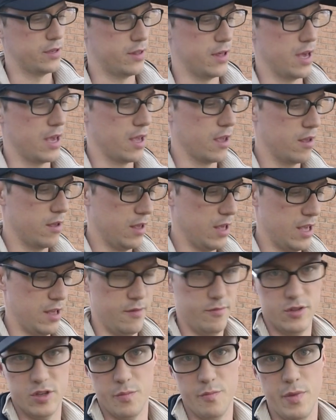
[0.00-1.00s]
thing,
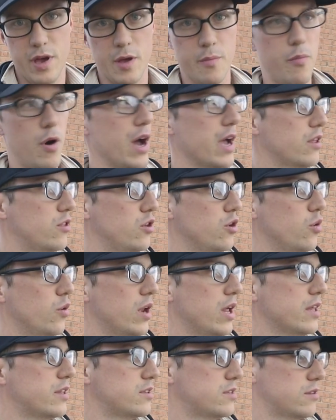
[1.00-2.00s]
and some big pike too,
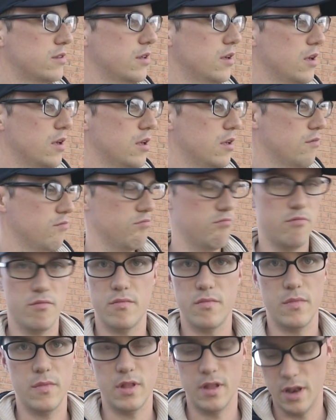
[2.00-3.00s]
and it's
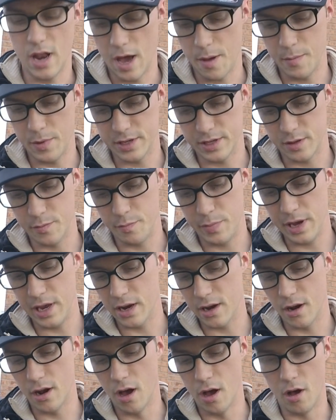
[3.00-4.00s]
not missed a beat
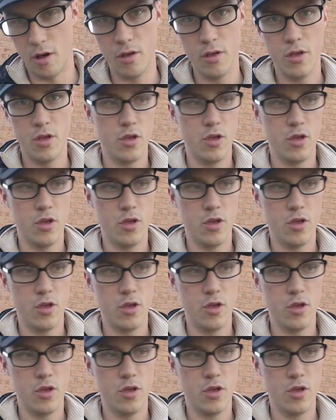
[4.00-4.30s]
at all.